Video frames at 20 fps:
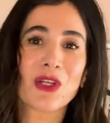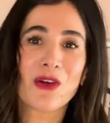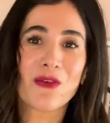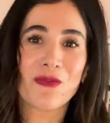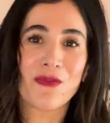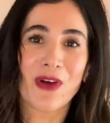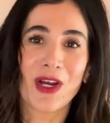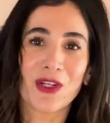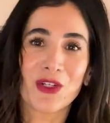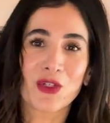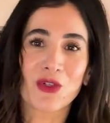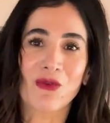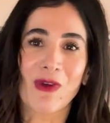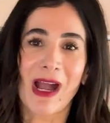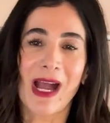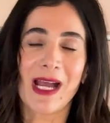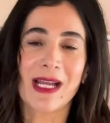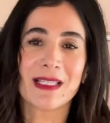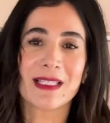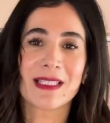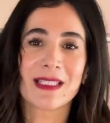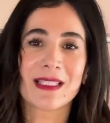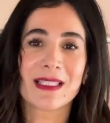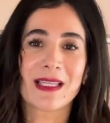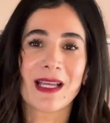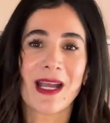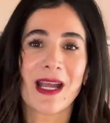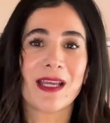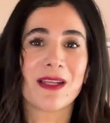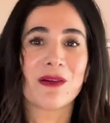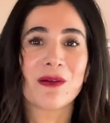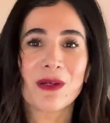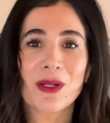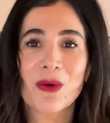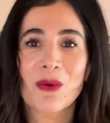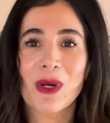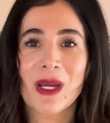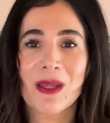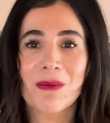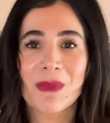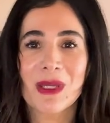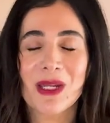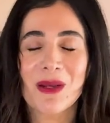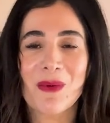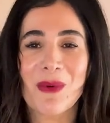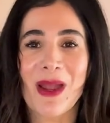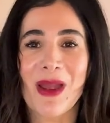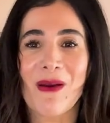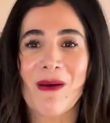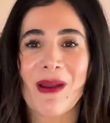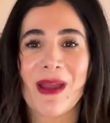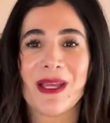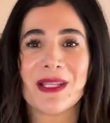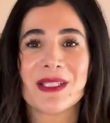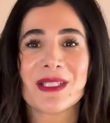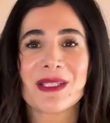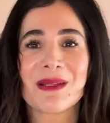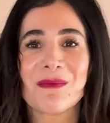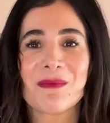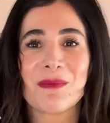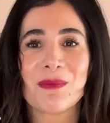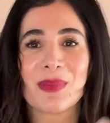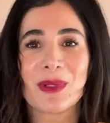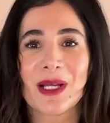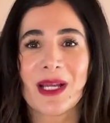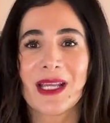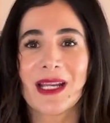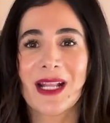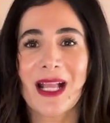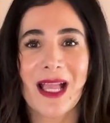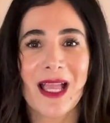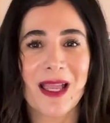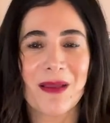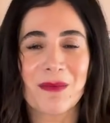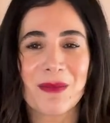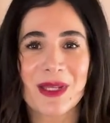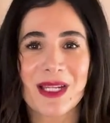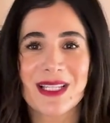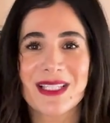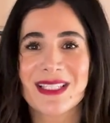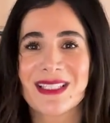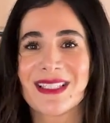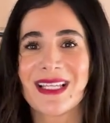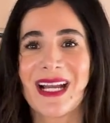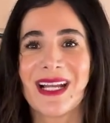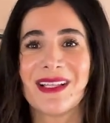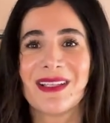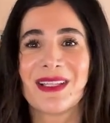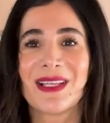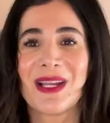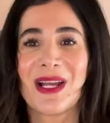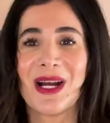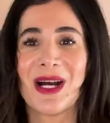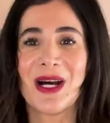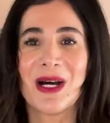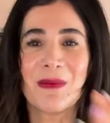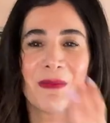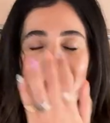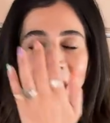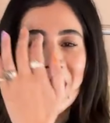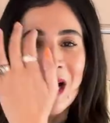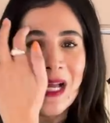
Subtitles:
a fun dress. I don't know where I'm gonna wear it, but I'm gonna style it up